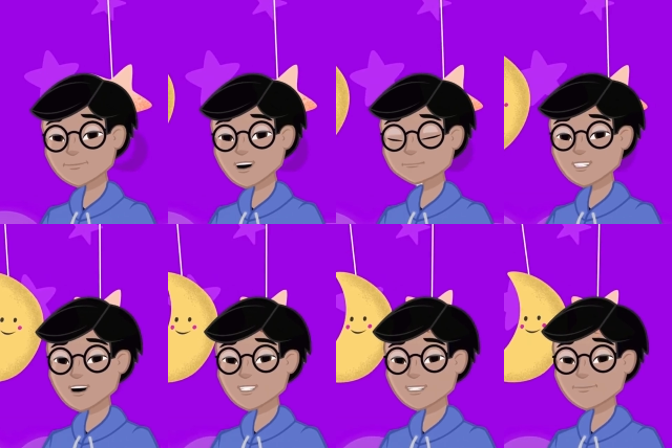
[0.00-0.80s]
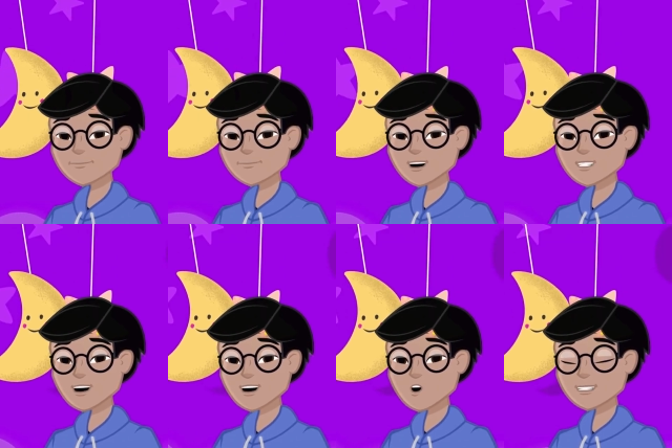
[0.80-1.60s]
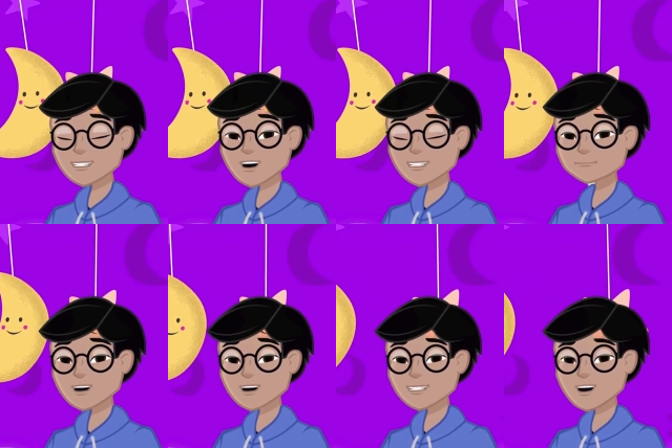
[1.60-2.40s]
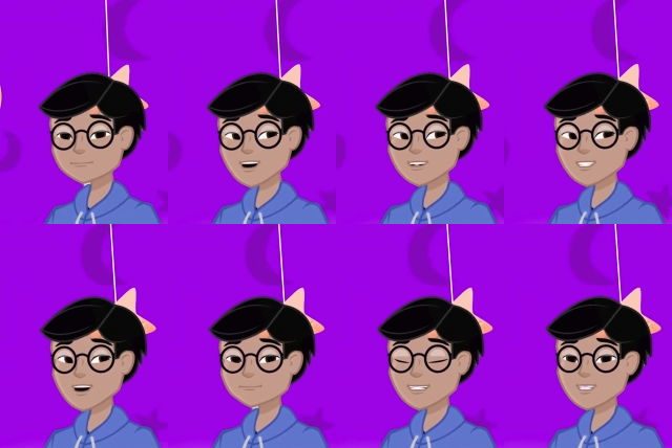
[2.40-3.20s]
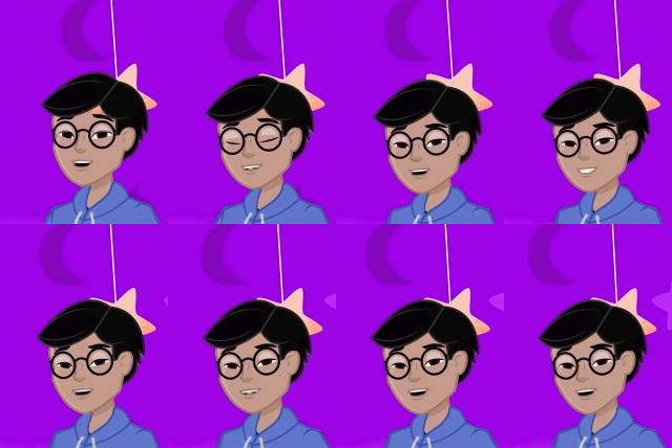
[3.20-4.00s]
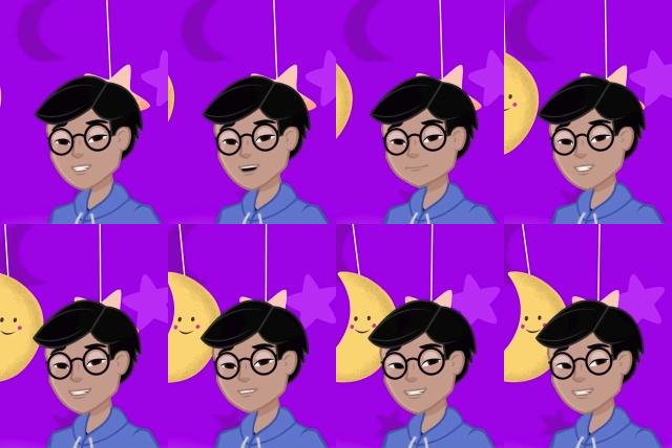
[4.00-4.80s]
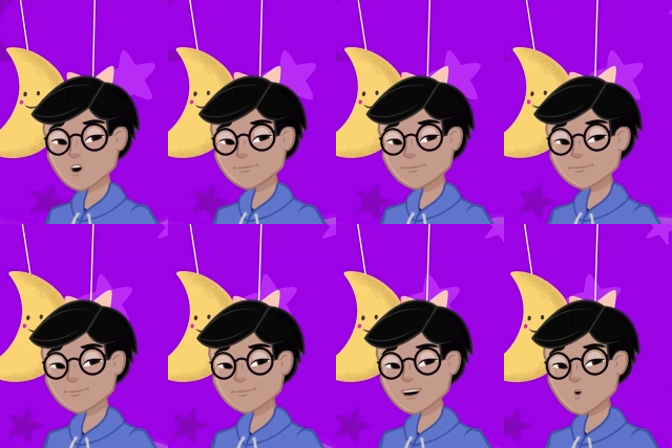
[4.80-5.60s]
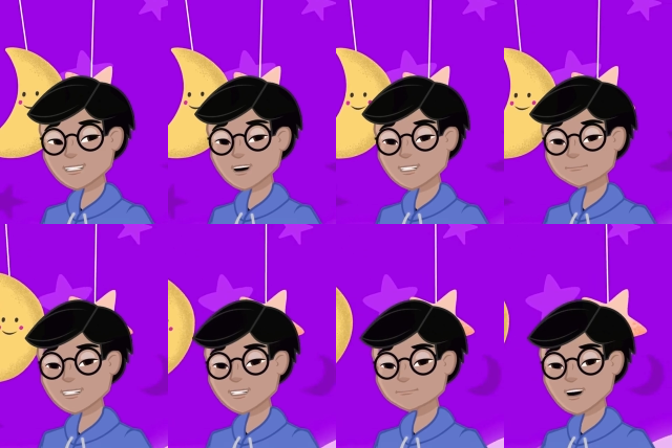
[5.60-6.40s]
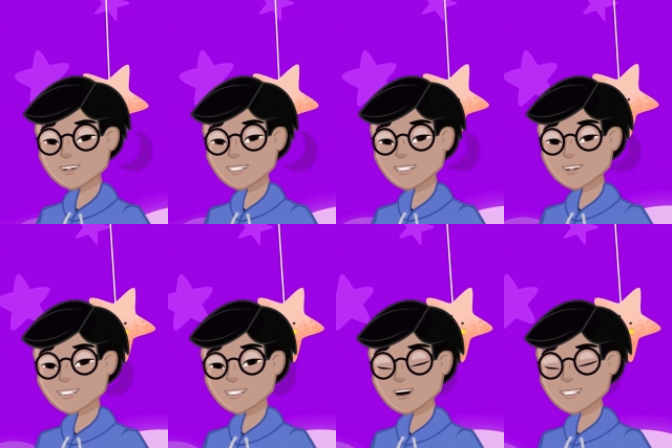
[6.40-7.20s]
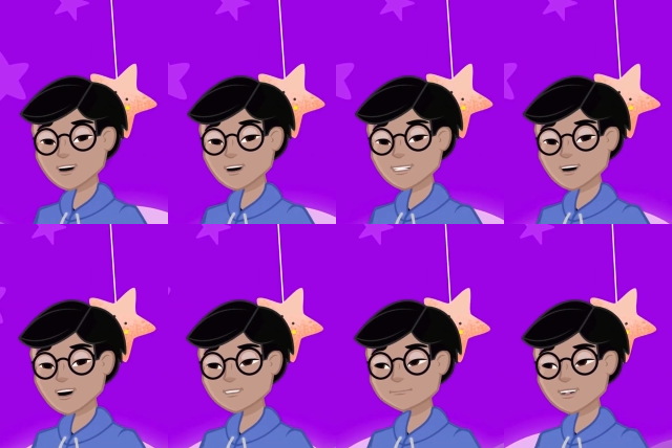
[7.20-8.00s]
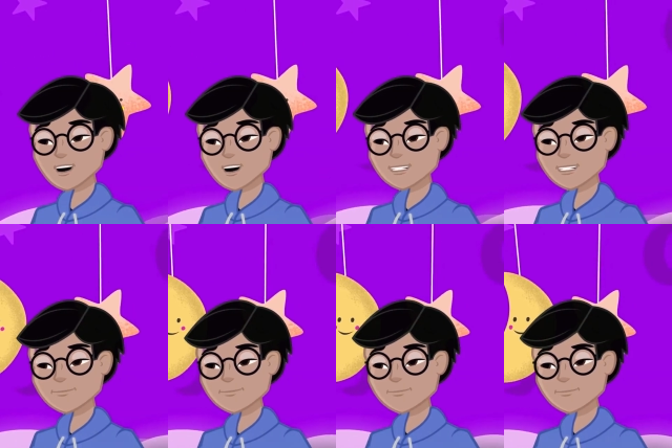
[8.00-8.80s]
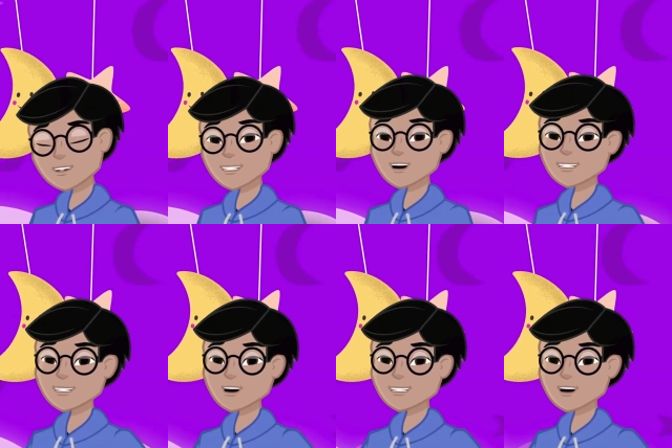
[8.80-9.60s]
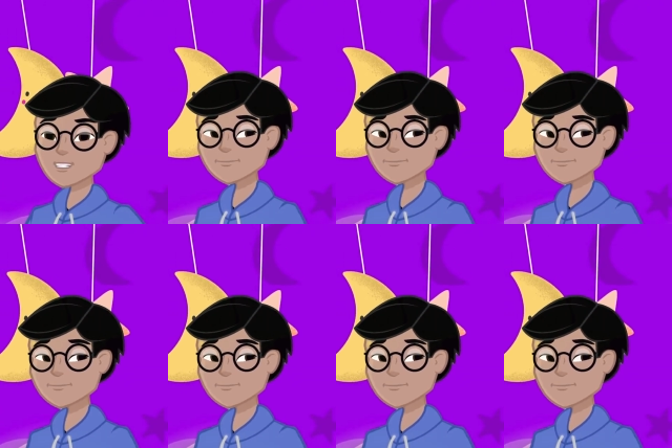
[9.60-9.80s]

I'm Danny, and today we have some awesome math games and challenges lined up just for you. Are you ready to put your math skills to the test and have a blast? Let's get started.